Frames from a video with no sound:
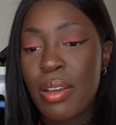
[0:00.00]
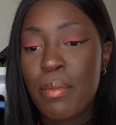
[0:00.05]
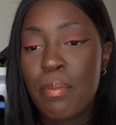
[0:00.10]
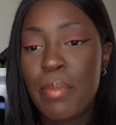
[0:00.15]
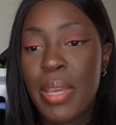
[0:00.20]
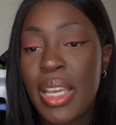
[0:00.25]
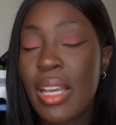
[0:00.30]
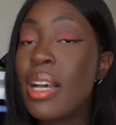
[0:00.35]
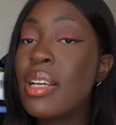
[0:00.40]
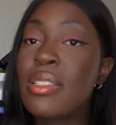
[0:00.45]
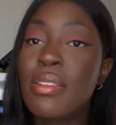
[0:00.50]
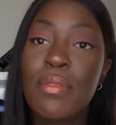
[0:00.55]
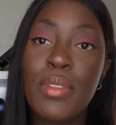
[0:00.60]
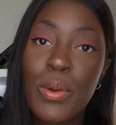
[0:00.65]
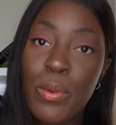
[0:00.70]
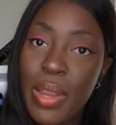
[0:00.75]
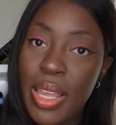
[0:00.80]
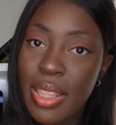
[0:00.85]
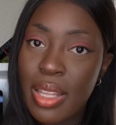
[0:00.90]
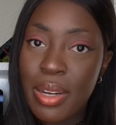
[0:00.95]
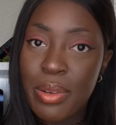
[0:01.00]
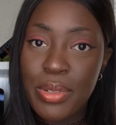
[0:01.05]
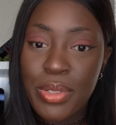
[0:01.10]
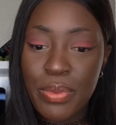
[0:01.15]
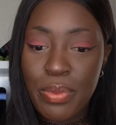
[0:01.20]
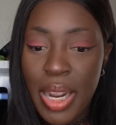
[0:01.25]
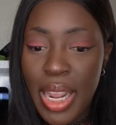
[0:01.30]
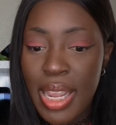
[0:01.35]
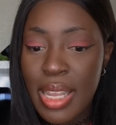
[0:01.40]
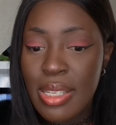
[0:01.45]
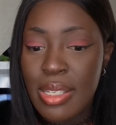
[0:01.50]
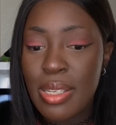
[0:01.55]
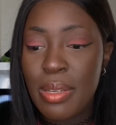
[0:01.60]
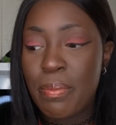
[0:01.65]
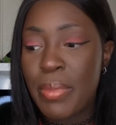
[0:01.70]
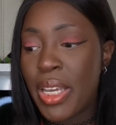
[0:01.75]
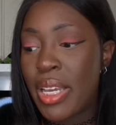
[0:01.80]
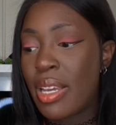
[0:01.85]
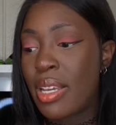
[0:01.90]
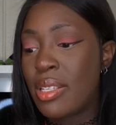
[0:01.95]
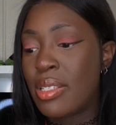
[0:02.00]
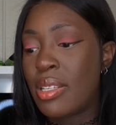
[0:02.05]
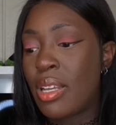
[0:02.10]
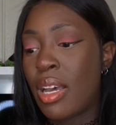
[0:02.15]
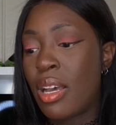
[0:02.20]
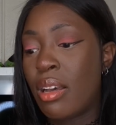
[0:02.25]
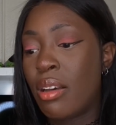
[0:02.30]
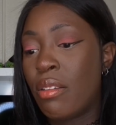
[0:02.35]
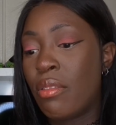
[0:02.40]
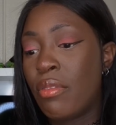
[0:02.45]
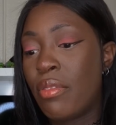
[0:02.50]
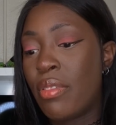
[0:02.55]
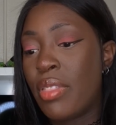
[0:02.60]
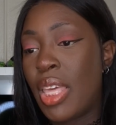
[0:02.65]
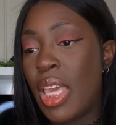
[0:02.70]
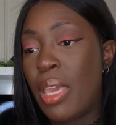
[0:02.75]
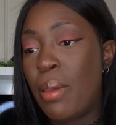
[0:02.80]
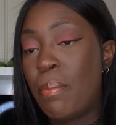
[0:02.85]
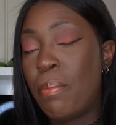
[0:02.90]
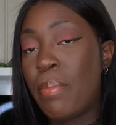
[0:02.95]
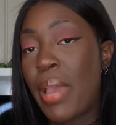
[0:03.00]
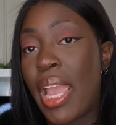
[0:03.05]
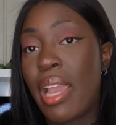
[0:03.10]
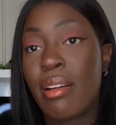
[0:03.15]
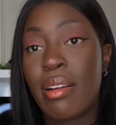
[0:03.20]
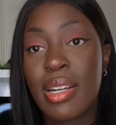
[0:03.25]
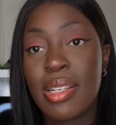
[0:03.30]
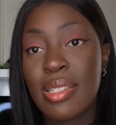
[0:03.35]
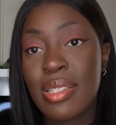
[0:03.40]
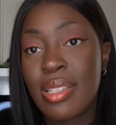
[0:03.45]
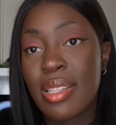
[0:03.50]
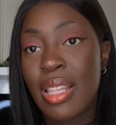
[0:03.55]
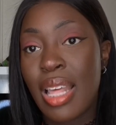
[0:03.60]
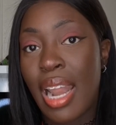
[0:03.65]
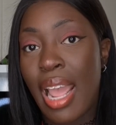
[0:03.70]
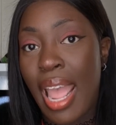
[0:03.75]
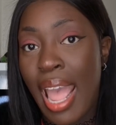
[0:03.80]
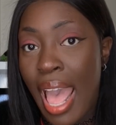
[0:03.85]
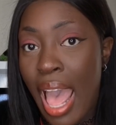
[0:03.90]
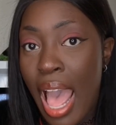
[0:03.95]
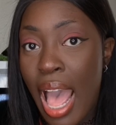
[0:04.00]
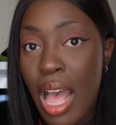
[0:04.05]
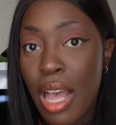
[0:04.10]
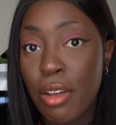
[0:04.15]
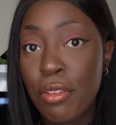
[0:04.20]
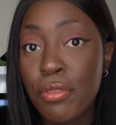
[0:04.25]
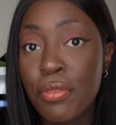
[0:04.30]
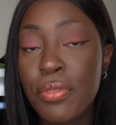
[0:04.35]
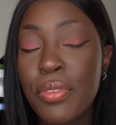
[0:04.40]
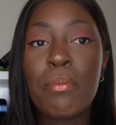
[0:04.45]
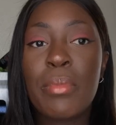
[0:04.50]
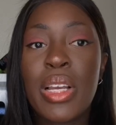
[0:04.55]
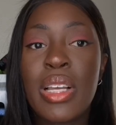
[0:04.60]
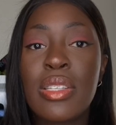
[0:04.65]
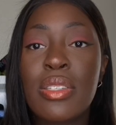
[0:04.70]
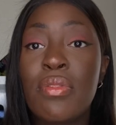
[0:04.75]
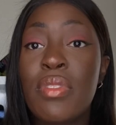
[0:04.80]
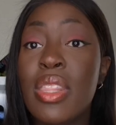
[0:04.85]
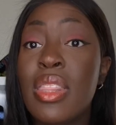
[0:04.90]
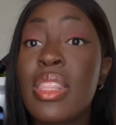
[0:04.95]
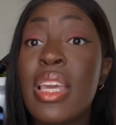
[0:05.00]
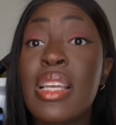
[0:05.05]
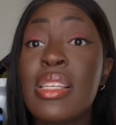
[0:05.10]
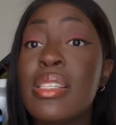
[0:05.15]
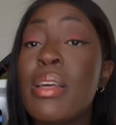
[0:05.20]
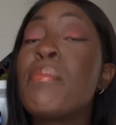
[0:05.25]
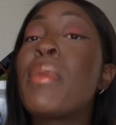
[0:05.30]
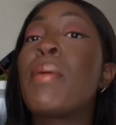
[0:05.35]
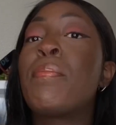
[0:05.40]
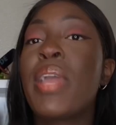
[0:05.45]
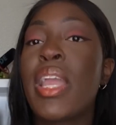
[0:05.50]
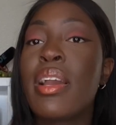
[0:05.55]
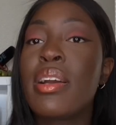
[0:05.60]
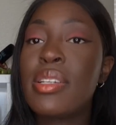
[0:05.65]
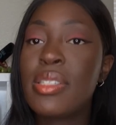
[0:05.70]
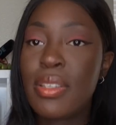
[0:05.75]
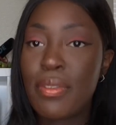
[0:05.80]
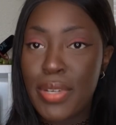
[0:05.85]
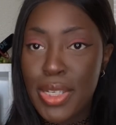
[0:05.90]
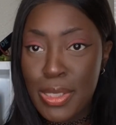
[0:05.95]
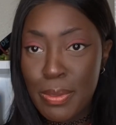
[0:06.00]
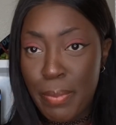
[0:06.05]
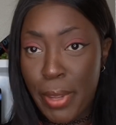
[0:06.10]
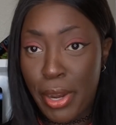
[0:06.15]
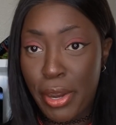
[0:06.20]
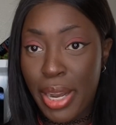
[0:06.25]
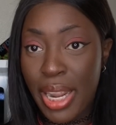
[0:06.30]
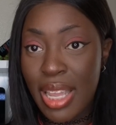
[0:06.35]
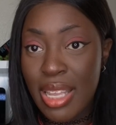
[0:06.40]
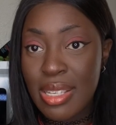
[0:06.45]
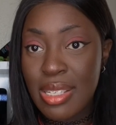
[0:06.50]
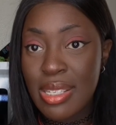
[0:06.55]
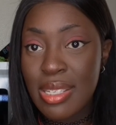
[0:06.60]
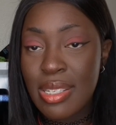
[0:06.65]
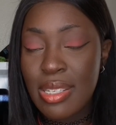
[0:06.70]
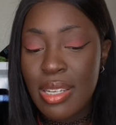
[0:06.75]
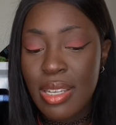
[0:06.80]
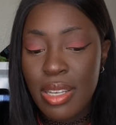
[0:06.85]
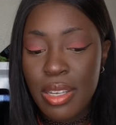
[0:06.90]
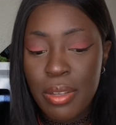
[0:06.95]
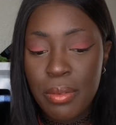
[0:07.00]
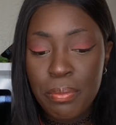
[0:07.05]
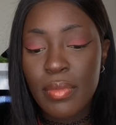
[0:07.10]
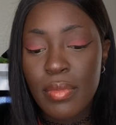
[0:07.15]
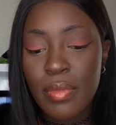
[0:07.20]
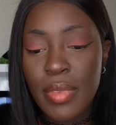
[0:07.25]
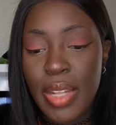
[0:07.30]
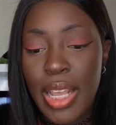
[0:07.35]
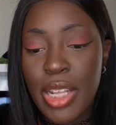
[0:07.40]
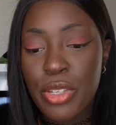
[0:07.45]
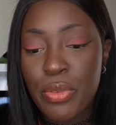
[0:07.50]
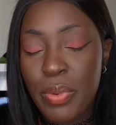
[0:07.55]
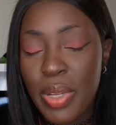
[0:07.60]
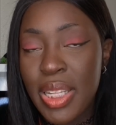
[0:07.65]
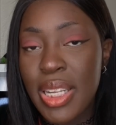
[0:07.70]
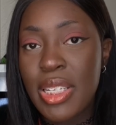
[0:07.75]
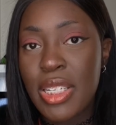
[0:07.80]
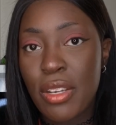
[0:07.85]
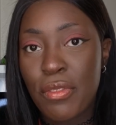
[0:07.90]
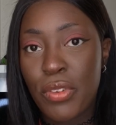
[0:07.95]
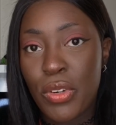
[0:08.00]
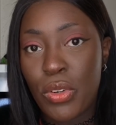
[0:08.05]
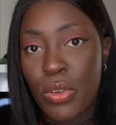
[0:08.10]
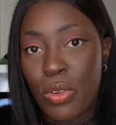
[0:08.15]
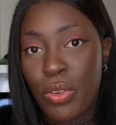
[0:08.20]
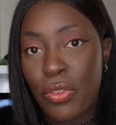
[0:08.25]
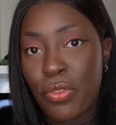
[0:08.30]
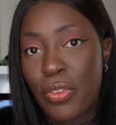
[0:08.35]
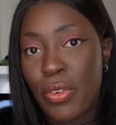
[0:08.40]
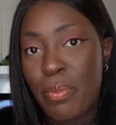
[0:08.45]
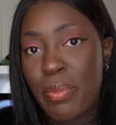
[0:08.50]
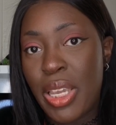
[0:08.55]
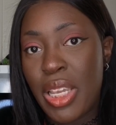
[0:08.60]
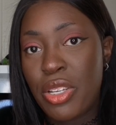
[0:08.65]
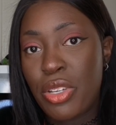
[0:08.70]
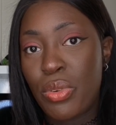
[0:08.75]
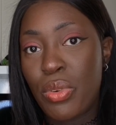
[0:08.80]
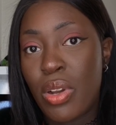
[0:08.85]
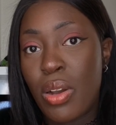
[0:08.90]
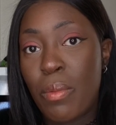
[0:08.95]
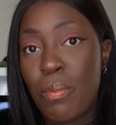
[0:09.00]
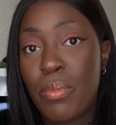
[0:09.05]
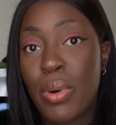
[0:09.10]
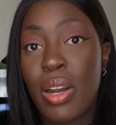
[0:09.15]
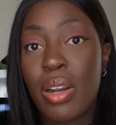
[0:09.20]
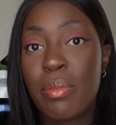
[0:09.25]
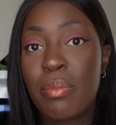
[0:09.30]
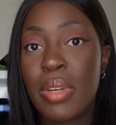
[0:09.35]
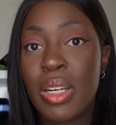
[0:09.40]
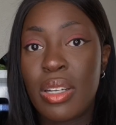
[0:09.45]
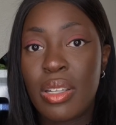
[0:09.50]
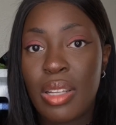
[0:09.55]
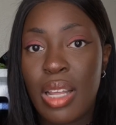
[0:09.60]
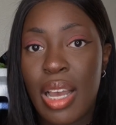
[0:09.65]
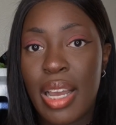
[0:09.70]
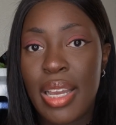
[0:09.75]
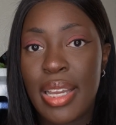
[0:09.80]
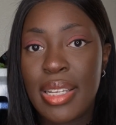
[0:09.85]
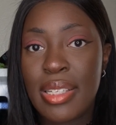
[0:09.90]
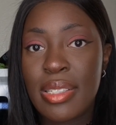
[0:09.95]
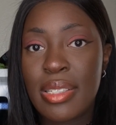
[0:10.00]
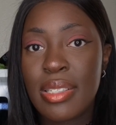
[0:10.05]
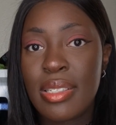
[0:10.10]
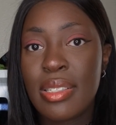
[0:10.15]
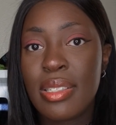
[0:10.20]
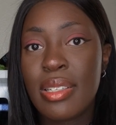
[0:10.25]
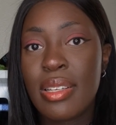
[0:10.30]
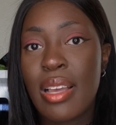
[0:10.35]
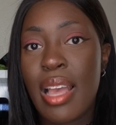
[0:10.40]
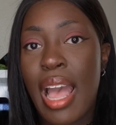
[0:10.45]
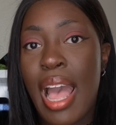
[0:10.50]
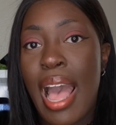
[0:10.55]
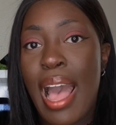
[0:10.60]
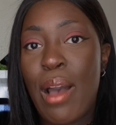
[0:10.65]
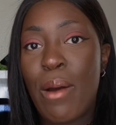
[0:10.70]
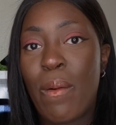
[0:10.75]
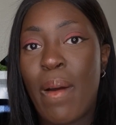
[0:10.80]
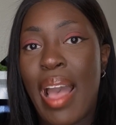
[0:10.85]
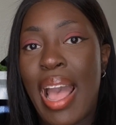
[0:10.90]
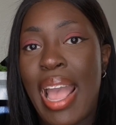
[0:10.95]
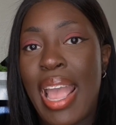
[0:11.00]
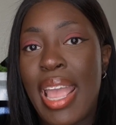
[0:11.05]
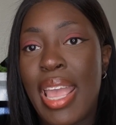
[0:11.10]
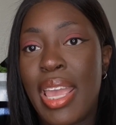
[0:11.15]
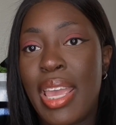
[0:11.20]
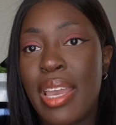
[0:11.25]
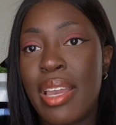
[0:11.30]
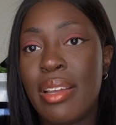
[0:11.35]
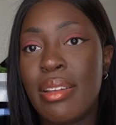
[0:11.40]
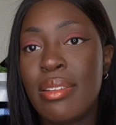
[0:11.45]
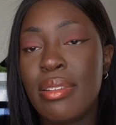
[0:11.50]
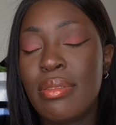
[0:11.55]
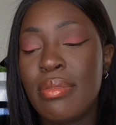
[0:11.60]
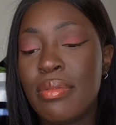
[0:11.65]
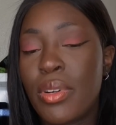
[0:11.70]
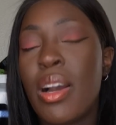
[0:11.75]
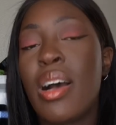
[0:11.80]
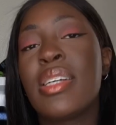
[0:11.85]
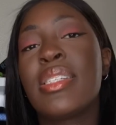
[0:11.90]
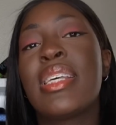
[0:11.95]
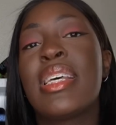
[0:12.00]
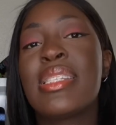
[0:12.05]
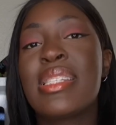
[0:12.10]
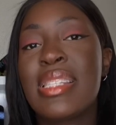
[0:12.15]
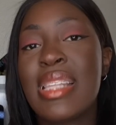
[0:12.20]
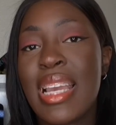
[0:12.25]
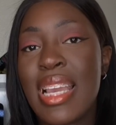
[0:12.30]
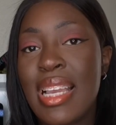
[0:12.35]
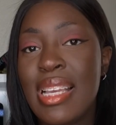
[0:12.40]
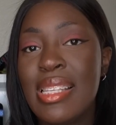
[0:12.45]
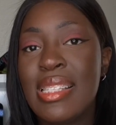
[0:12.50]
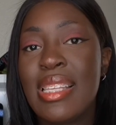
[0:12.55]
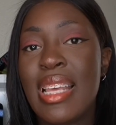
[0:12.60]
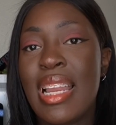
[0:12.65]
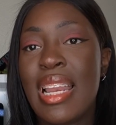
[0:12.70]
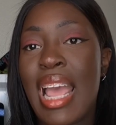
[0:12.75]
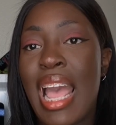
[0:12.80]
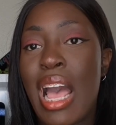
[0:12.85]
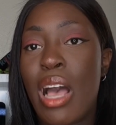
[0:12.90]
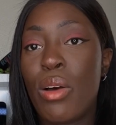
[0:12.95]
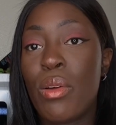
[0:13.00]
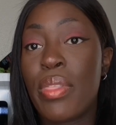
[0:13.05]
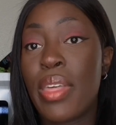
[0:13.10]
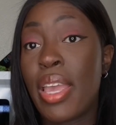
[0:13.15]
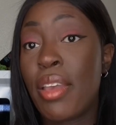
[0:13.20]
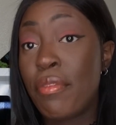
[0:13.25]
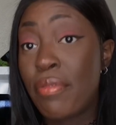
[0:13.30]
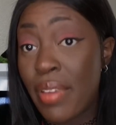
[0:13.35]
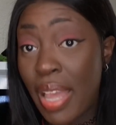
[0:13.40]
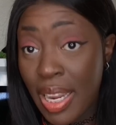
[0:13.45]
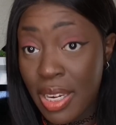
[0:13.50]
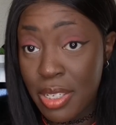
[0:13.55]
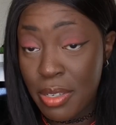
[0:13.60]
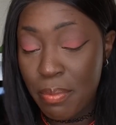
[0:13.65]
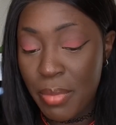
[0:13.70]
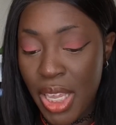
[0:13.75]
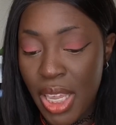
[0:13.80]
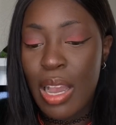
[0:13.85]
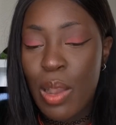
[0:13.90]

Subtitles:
Because of the way that I was raised, because of the parents that I have, because of the things that my parents have experienced, it's really difficult for me to compartmentalize how I process things and how they affect me.